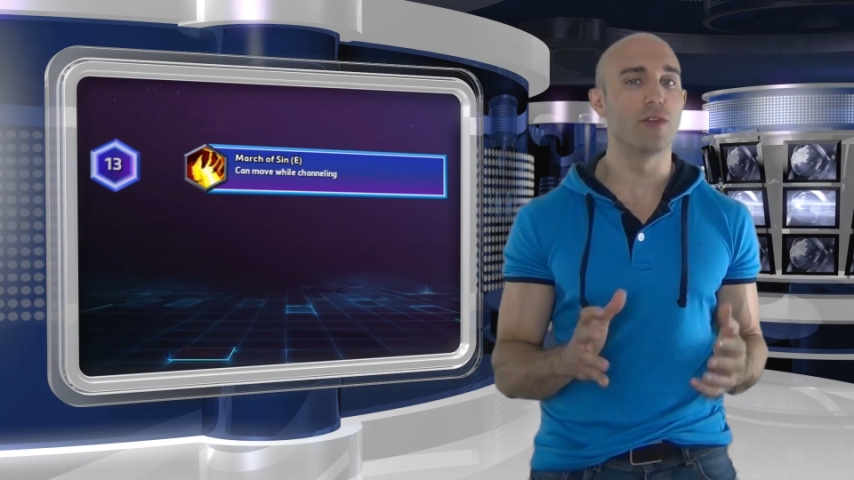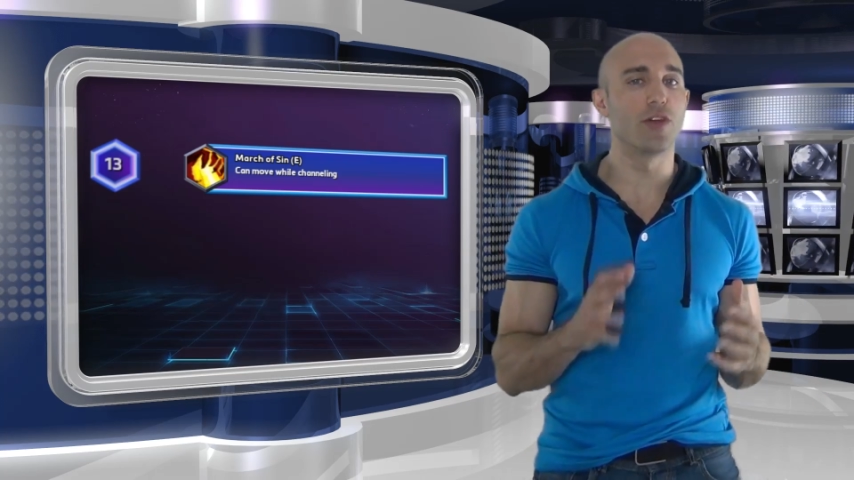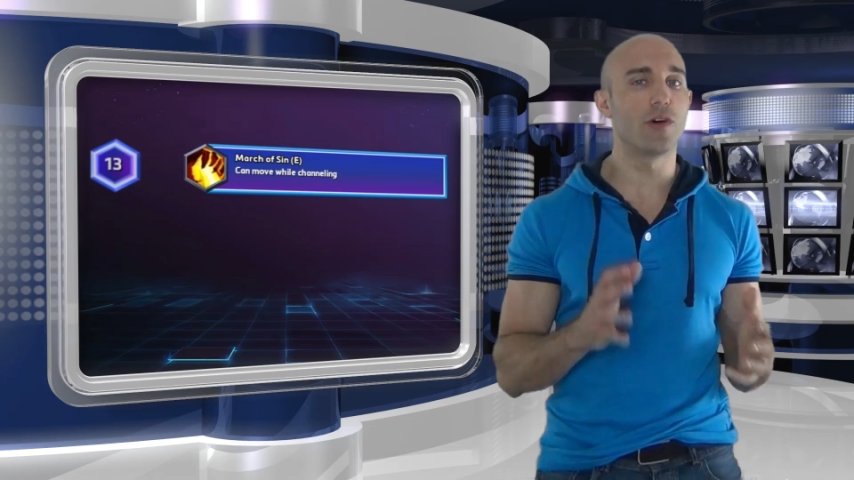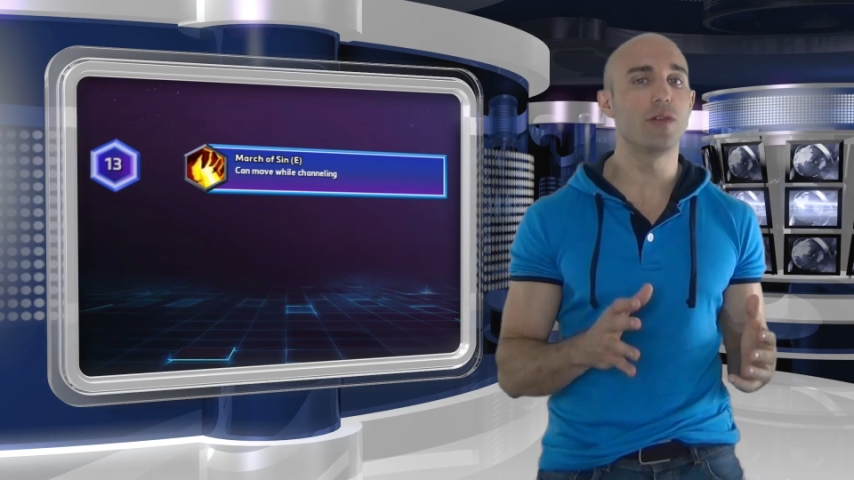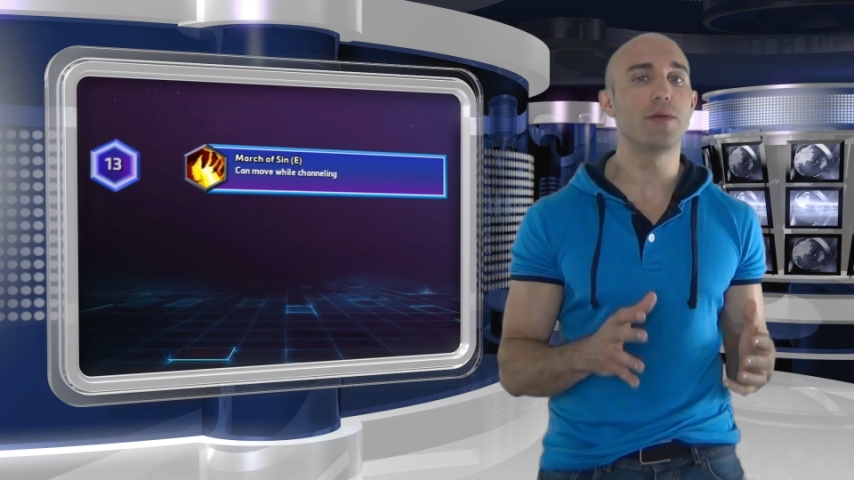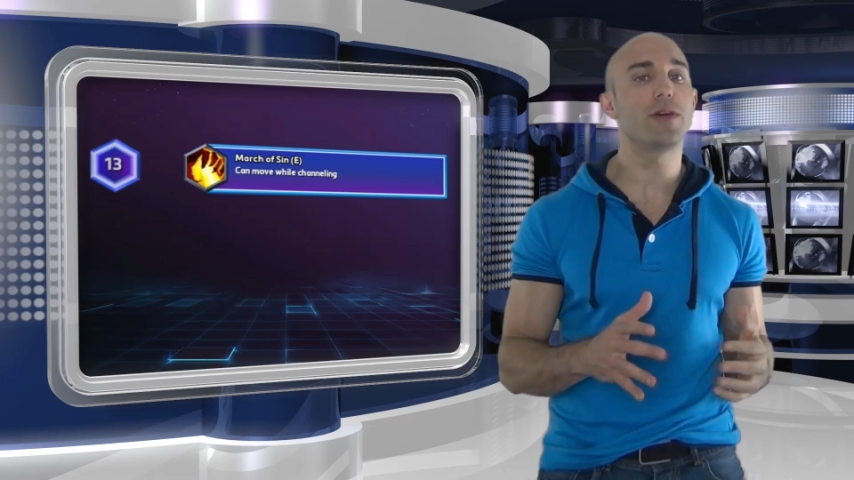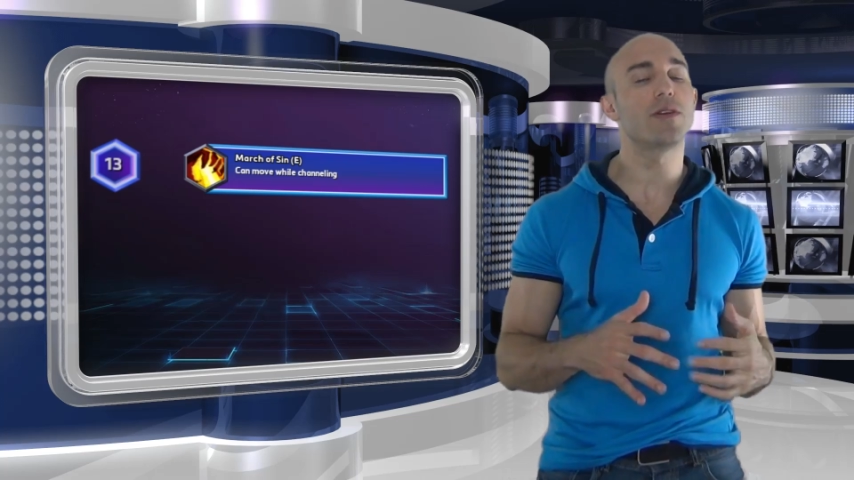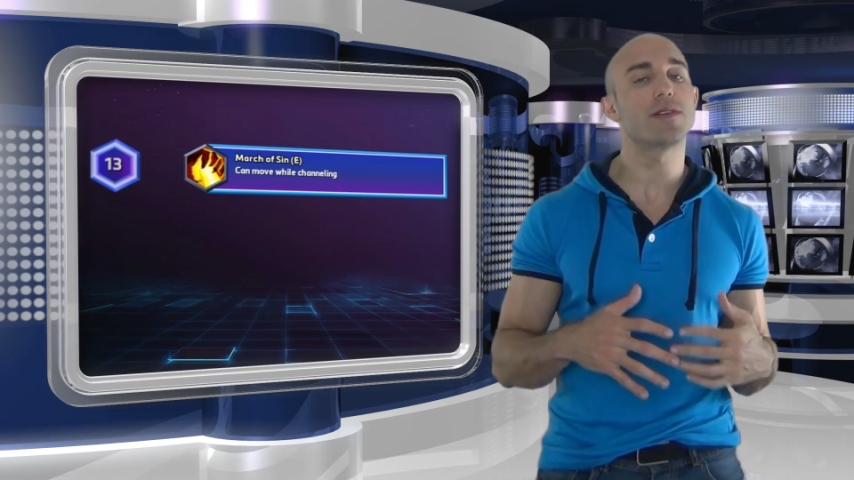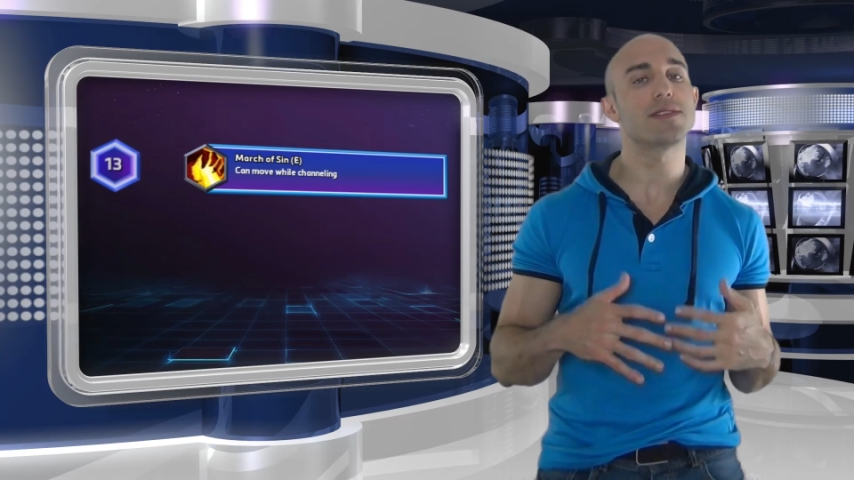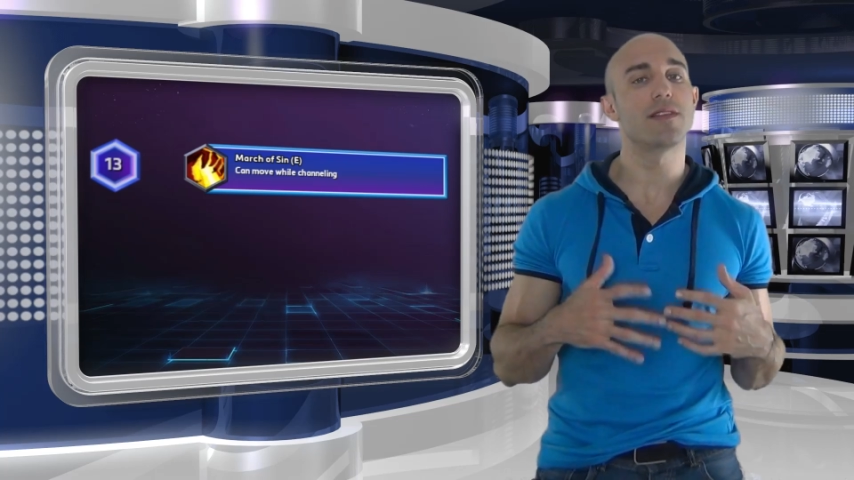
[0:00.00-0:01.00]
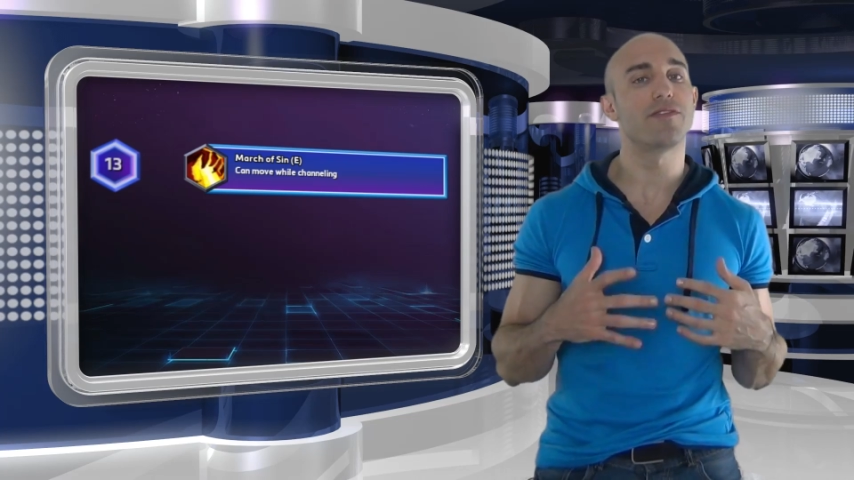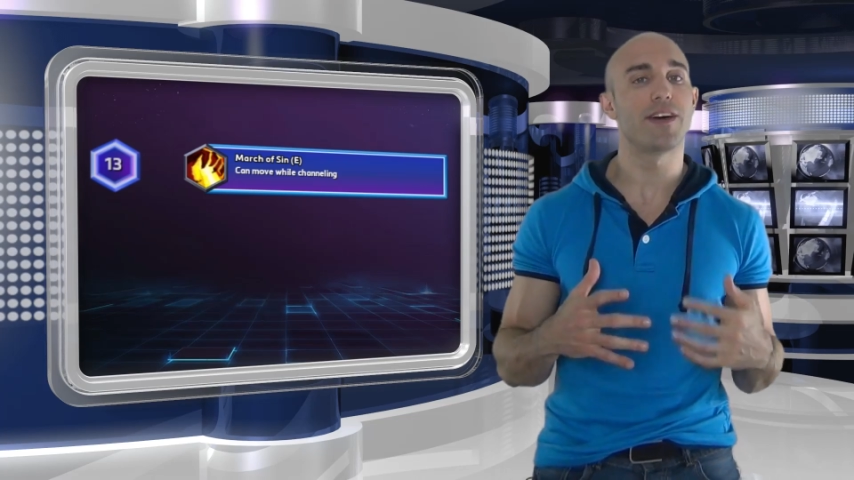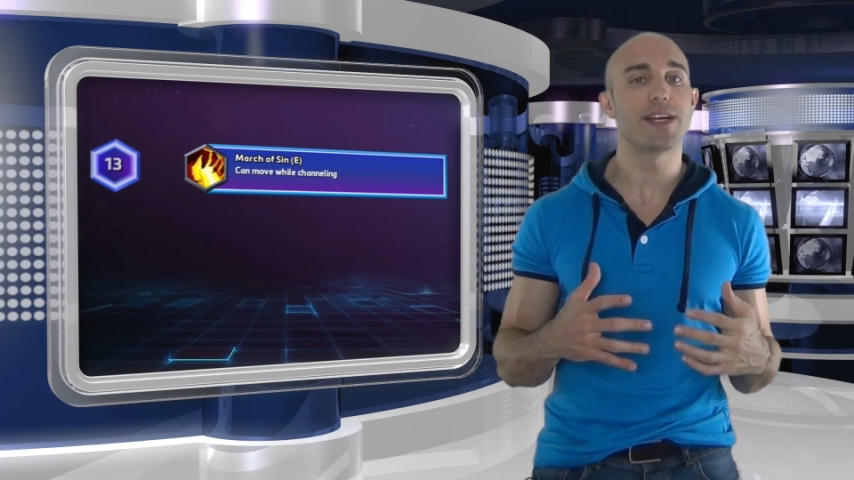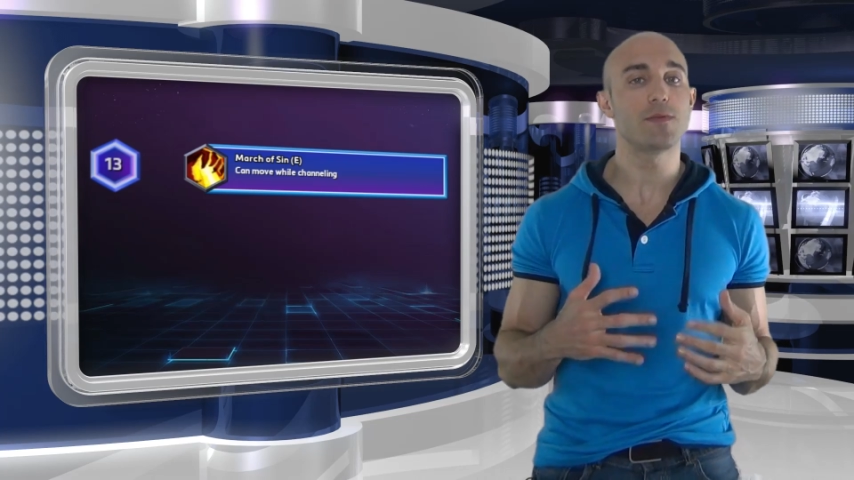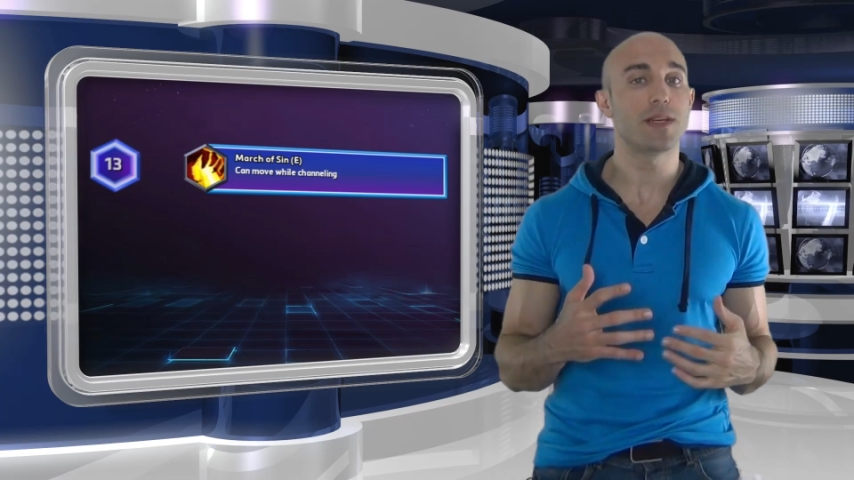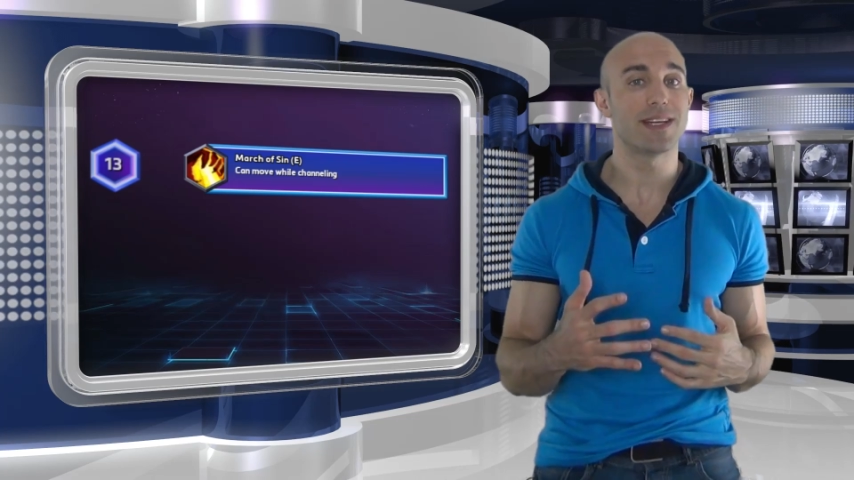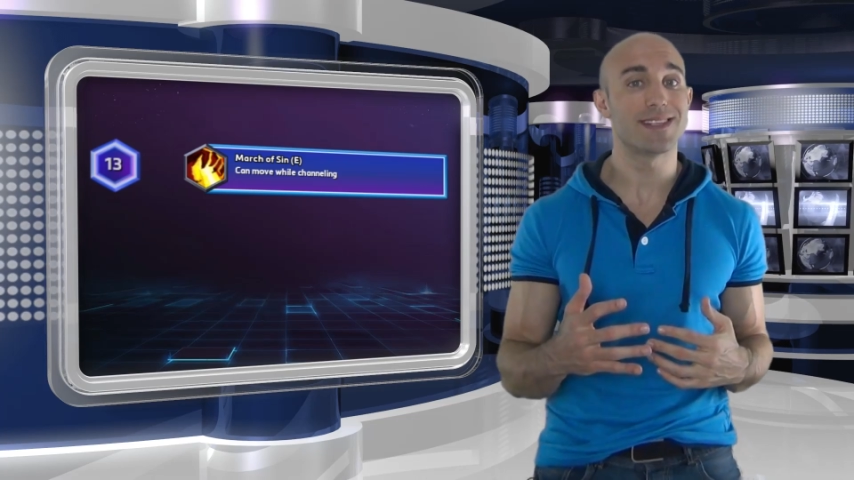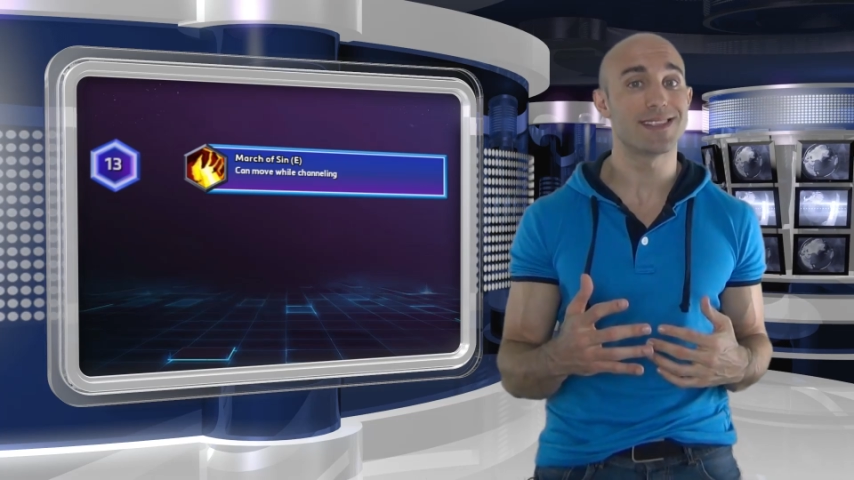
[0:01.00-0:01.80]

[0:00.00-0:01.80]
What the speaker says: Not only because in the fights we can